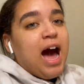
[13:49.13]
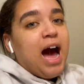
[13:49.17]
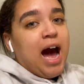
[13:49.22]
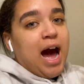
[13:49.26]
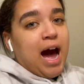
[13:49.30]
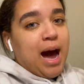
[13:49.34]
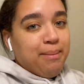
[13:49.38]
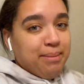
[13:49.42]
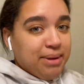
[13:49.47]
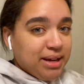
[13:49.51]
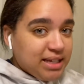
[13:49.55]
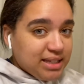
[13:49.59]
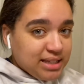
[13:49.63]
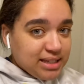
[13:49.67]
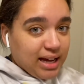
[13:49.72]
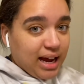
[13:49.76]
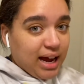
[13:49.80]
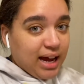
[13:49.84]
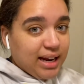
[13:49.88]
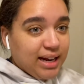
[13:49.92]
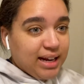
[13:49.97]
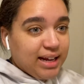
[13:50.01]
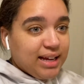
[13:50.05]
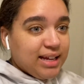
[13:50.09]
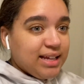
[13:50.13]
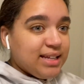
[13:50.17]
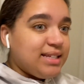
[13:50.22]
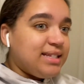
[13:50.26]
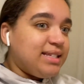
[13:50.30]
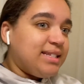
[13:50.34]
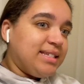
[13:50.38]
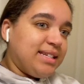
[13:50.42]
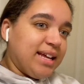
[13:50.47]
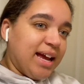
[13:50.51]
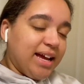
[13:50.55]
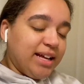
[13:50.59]
I'm excited.
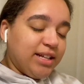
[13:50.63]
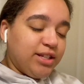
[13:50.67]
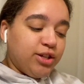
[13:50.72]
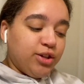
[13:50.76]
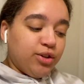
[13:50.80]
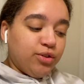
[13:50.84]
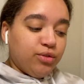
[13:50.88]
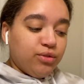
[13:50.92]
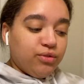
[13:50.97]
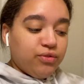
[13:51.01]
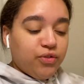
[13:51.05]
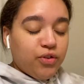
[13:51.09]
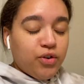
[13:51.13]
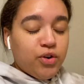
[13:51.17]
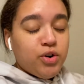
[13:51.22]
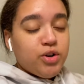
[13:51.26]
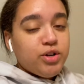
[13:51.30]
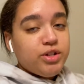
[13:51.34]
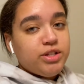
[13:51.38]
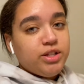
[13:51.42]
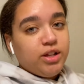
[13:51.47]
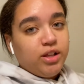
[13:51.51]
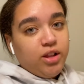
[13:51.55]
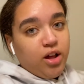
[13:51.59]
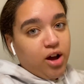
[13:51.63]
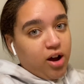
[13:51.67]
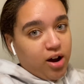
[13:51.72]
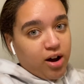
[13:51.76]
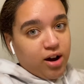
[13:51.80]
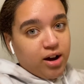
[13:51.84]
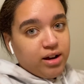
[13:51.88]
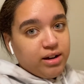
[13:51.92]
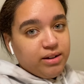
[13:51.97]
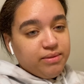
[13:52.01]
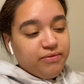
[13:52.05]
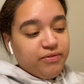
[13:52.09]
Stay tuned for
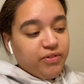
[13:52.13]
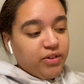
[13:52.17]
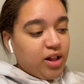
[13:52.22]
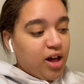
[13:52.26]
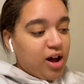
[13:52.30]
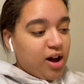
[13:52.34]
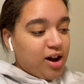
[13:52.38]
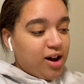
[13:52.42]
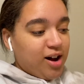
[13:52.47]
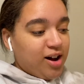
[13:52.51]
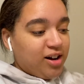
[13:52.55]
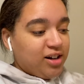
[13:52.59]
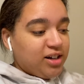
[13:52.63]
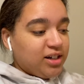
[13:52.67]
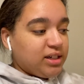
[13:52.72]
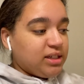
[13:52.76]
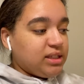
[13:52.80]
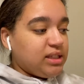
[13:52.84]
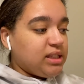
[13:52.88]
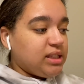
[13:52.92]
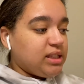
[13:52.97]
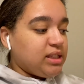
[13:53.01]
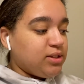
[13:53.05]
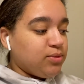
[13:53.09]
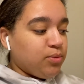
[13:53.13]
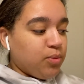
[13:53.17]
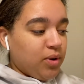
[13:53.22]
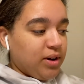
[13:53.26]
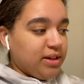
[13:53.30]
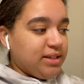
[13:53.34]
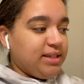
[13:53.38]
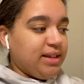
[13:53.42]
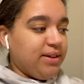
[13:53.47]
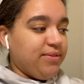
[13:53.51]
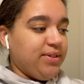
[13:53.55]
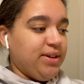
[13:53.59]
salon vlogs
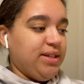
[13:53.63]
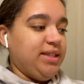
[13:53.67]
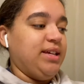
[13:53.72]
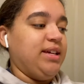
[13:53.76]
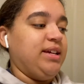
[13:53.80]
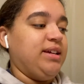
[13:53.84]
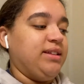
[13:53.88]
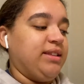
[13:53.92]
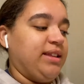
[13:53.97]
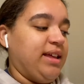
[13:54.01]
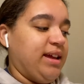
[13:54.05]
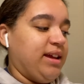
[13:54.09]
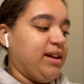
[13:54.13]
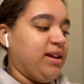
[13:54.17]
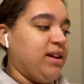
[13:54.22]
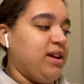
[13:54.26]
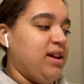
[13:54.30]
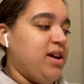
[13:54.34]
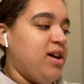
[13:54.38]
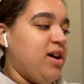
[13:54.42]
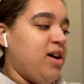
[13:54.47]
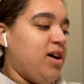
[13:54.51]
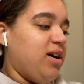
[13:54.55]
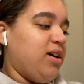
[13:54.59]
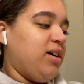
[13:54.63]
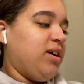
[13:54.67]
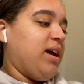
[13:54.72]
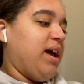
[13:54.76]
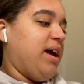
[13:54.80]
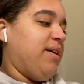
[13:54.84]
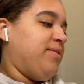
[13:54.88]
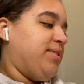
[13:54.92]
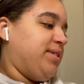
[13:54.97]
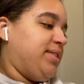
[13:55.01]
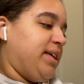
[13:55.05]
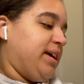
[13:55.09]
once everything
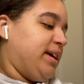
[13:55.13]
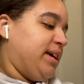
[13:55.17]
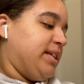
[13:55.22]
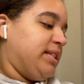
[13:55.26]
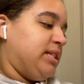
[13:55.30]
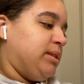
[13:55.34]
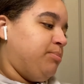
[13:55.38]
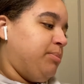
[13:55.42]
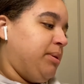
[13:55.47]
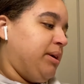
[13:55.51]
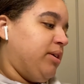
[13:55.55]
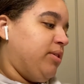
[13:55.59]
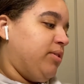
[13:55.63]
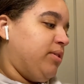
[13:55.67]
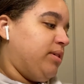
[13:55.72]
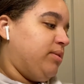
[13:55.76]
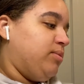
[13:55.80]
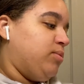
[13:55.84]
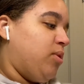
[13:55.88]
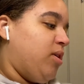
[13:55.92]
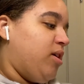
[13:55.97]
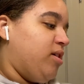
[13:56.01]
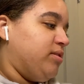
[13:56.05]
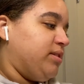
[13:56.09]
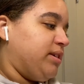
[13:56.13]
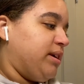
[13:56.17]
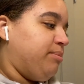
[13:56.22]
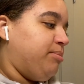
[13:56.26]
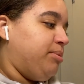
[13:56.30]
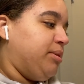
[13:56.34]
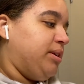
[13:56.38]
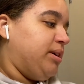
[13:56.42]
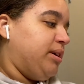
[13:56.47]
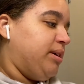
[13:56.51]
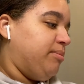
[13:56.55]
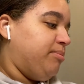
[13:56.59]
gets built and walls get
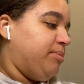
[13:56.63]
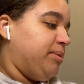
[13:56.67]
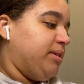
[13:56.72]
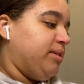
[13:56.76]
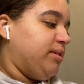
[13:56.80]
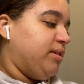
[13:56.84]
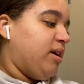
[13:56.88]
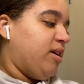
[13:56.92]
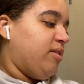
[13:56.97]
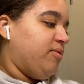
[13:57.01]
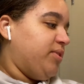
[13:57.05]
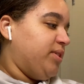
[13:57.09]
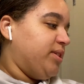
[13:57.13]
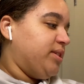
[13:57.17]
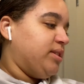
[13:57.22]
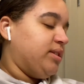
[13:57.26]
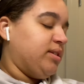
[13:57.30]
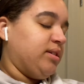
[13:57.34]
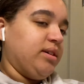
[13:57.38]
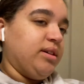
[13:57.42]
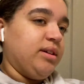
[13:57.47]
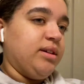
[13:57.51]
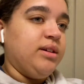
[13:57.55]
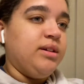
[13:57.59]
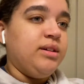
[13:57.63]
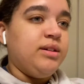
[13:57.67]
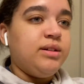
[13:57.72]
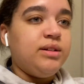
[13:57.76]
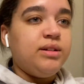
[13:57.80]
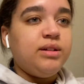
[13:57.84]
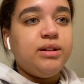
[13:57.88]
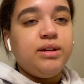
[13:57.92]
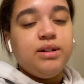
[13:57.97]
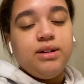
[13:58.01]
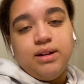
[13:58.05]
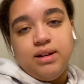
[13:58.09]
put up, and obviously
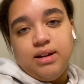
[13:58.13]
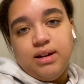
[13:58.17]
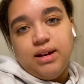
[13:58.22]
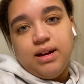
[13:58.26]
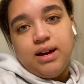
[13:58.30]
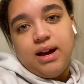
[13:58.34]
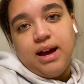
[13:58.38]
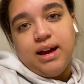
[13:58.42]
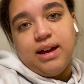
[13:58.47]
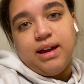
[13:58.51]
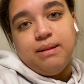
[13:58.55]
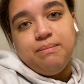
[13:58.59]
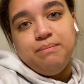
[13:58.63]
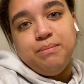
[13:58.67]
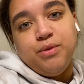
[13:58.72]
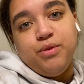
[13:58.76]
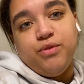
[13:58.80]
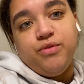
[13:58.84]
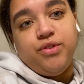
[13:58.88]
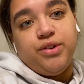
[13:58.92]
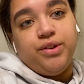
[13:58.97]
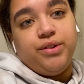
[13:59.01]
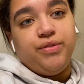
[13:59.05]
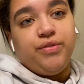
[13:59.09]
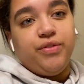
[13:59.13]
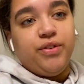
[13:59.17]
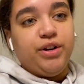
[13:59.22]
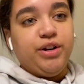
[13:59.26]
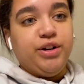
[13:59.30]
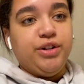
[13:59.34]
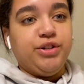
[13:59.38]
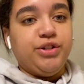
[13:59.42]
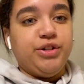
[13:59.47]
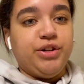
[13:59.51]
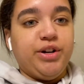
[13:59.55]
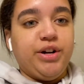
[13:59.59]
I can move in
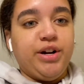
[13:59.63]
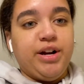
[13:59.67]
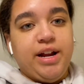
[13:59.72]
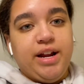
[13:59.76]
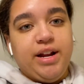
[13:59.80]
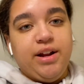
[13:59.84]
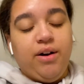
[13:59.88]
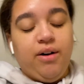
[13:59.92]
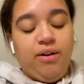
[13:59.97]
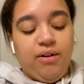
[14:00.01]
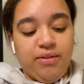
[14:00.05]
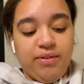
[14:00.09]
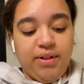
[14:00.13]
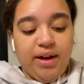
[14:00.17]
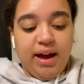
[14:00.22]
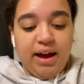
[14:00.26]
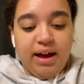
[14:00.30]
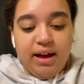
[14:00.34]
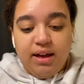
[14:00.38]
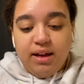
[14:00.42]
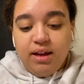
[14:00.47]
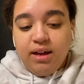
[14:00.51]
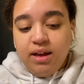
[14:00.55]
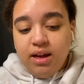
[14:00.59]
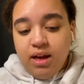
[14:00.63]
furniture and all that.